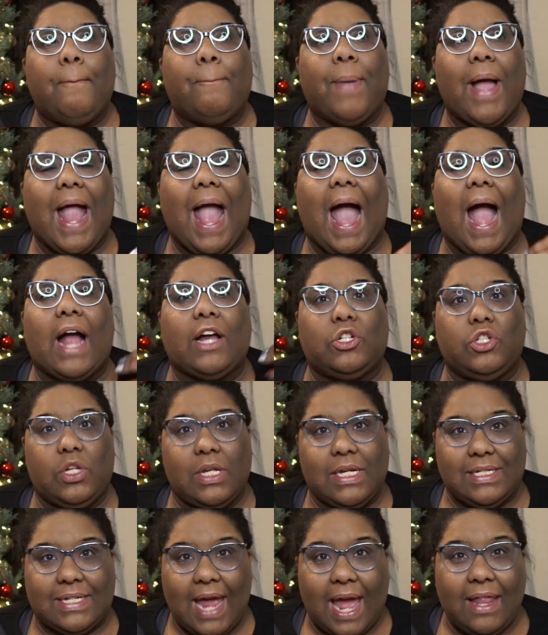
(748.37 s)
by
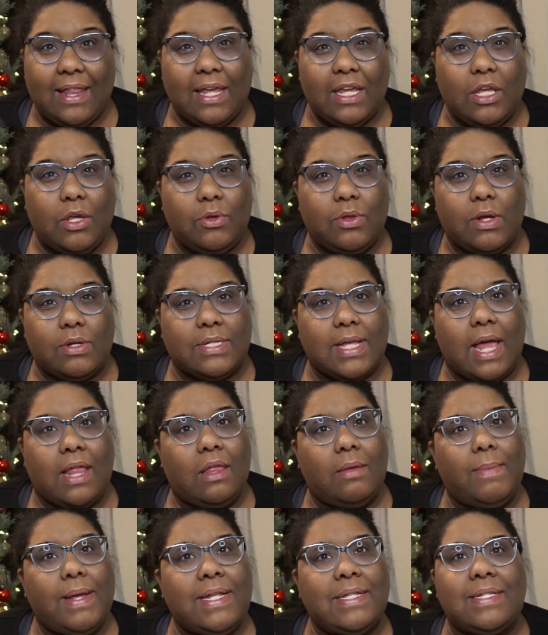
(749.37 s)
actually telling you those
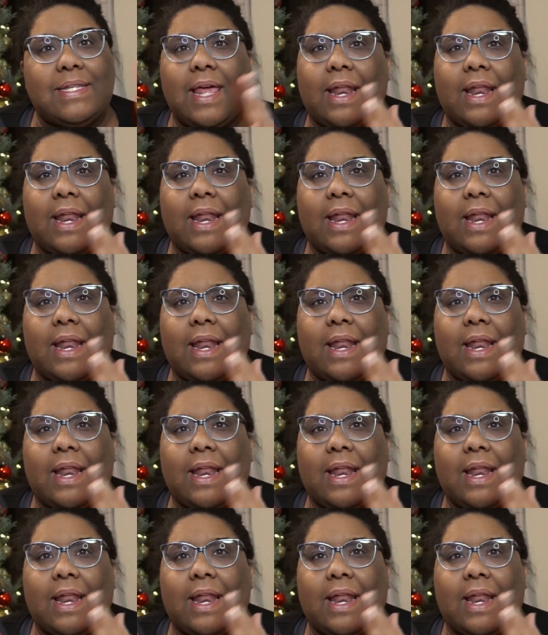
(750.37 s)
elements.